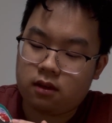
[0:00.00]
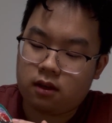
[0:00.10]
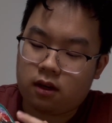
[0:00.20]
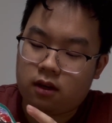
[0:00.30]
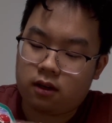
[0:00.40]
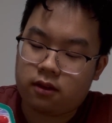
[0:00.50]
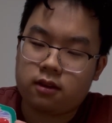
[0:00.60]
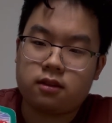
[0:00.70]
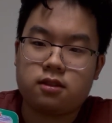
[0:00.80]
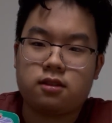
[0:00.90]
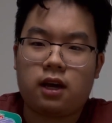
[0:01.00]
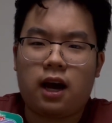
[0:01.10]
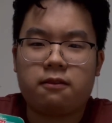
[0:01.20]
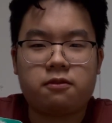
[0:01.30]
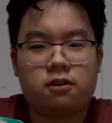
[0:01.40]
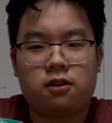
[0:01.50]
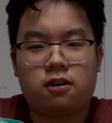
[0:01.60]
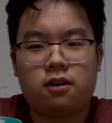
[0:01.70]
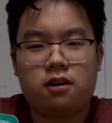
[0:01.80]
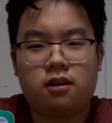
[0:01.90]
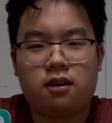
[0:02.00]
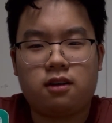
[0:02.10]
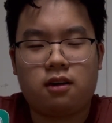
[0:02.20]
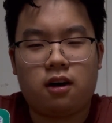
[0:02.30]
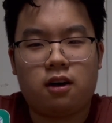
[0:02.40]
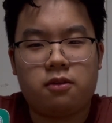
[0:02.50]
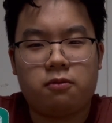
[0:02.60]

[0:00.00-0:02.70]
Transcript: and I think this is after the